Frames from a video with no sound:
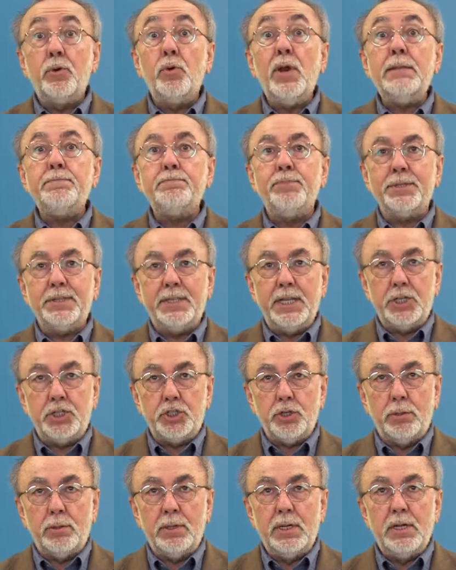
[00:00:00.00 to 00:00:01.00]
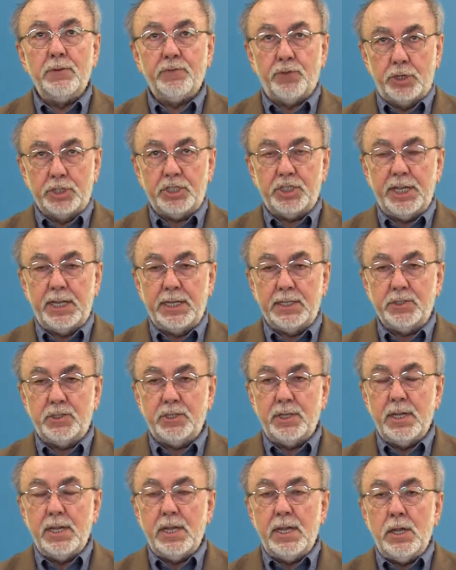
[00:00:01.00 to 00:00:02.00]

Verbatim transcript: great potential for change.